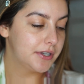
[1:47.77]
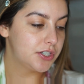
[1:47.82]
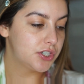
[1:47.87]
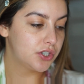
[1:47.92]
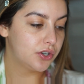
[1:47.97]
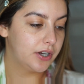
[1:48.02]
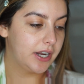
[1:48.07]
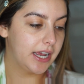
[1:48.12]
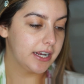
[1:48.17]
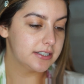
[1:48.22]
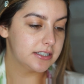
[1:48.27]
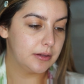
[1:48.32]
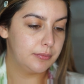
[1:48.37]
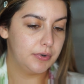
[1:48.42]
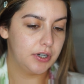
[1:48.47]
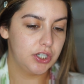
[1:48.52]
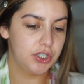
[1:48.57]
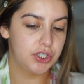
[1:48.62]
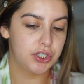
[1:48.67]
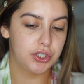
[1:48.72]
So next I'm
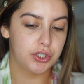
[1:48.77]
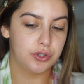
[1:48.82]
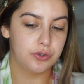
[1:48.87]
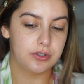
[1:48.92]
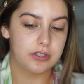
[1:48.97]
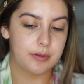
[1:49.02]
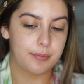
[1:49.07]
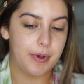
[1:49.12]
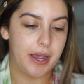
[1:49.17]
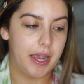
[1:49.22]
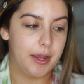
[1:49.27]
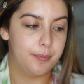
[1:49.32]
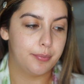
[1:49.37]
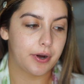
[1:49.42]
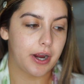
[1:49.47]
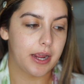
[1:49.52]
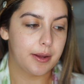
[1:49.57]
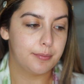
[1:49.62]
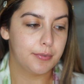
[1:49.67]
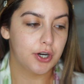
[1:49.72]
going to do some eye
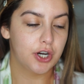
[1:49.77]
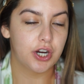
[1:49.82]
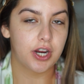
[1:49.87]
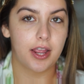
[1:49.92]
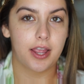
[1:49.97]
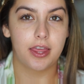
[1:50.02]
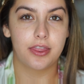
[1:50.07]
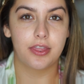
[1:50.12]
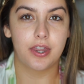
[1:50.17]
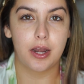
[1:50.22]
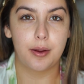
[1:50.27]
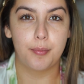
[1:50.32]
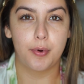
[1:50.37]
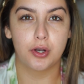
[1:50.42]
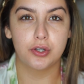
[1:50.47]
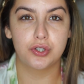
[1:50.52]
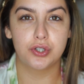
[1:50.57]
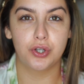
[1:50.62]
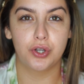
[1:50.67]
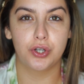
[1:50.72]
primer, and then I'm
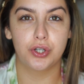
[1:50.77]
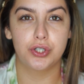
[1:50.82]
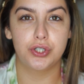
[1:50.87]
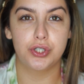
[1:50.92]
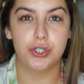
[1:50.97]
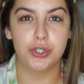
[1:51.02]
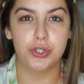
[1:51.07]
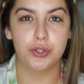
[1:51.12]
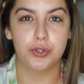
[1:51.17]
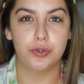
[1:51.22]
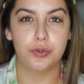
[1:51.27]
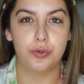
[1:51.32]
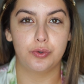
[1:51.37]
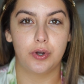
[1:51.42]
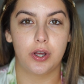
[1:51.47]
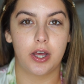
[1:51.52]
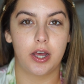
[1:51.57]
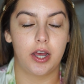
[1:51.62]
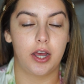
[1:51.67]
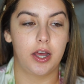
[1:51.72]
also going to do
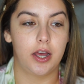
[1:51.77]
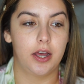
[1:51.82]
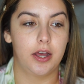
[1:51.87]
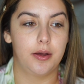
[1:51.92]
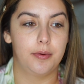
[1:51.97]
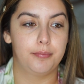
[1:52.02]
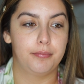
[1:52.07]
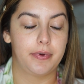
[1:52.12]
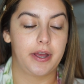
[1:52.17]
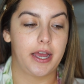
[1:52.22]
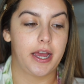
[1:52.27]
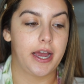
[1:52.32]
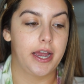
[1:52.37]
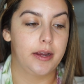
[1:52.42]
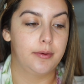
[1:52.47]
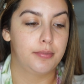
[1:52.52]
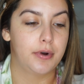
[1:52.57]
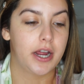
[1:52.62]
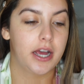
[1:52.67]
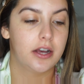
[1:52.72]
my
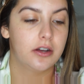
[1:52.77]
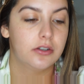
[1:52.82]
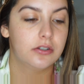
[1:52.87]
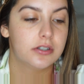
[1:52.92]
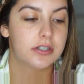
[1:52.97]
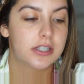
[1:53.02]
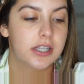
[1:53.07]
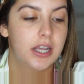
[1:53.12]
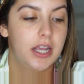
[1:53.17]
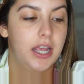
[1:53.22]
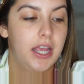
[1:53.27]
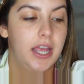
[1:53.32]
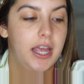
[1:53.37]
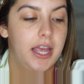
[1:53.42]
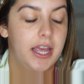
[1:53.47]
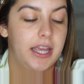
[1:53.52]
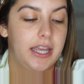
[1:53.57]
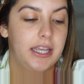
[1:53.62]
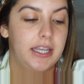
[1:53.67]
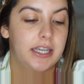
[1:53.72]
eyebrows.
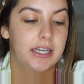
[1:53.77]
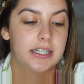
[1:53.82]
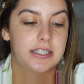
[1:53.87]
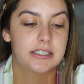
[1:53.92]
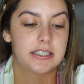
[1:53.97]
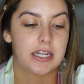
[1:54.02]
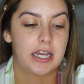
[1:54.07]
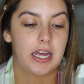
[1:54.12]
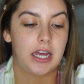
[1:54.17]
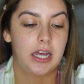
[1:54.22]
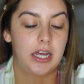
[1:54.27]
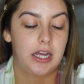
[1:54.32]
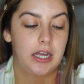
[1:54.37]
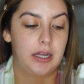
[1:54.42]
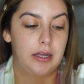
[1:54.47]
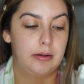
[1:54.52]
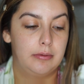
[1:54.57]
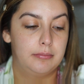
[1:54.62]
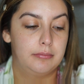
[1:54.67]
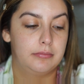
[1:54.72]
And
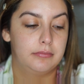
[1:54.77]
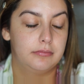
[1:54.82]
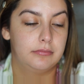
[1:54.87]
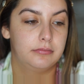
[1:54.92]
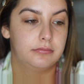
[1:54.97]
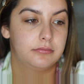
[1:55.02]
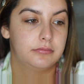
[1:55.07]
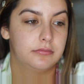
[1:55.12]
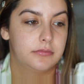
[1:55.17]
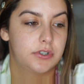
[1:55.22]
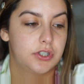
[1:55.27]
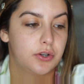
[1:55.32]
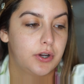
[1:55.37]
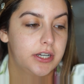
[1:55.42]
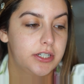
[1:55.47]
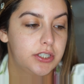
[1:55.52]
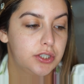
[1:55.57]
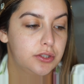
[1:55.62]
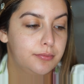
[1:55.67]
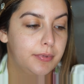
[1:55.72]
so
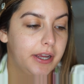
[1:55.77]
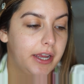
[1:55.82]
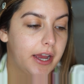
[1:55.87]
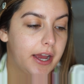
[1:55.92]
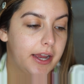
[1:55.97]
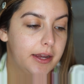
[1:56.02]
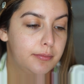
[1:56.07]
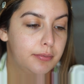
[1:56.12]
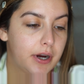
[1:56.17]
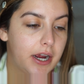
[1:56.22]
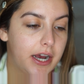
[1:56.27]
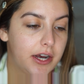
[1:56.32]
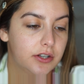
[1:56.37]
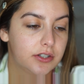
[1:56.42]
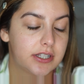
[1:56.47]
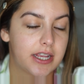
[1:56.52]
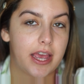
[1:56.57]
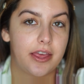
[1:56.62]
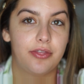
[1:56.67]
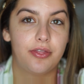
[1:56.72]
I do my
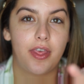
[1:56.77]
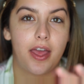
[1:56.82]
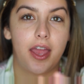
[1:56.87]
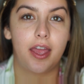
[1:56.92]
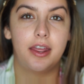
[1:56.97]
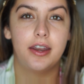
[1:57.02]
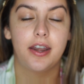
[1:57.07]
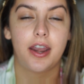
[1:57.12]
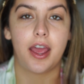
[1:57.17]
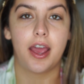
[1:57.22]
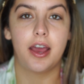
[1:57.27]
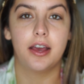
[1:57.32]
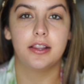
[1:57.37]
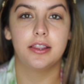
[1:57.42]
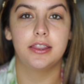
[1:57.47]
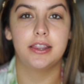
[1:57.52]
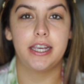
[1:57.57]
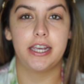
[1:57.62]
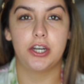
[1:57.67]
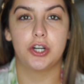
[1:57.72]
eyebrows, and then
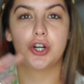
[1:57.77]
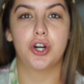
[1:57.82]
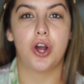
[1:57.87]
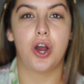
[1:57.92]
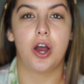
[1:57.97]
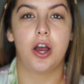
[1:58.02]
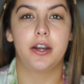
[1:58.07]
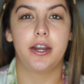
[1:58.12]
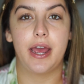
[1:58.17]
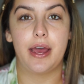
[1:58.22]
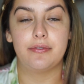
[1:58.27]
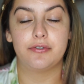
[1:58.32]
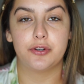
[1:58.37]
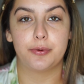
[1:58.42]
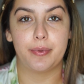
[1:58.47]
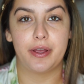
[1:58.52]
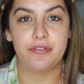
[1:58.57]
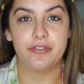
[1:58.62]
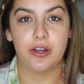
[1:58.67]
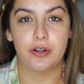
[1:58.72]
later on, after
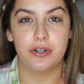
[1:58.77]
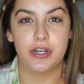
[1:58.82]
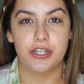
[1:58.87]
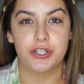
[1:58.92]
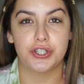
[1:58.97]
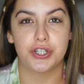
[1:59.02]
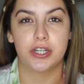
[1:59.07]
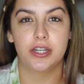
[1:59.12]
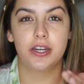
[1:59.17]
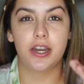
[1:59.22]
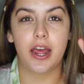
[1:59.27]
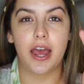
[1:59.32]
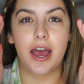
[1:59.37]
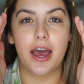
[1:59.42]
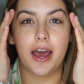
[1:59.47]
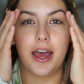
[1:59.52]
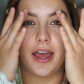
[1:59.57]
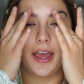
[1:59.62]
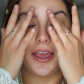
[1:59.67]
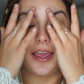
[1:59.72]
my foundation,
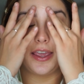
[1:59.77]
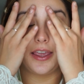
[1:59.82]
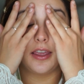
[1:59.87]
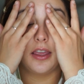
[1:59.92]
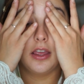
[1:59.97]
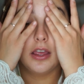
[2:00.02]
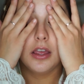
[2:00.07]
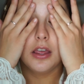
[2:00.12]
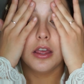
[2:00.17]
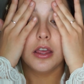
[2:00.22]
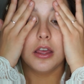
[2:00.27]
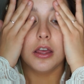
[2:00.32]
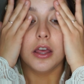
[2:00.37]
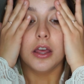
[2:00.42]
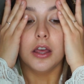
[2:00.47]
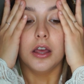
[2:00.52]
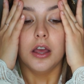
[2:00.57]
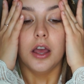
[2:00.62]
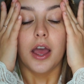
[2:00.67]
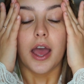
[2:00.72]
I
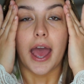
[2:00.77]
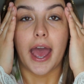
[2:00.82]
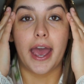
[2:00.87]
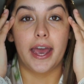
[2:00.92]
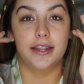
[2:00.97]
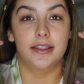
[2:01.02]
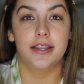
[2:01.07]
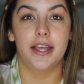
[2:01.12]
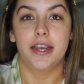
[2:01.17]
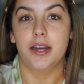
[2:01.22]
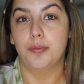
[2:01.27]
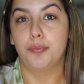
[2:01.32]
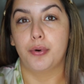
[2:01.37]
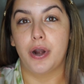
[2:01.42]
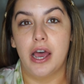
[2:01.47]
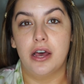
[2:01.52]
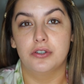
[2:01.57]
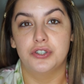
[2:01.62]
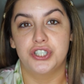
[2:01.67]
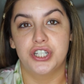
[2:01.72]
add like
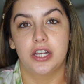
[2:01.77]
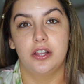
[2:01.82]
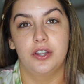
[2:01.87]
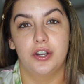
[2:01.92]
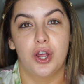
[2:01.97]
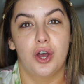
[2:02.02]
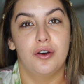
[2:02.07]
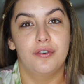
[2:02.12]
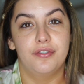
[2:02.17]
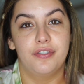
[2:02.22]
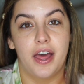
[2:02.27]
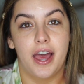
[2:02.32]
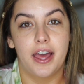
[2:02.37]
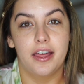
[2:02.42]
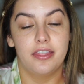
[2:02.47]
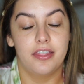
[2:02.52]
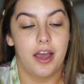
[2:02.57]
brow gel and all of that.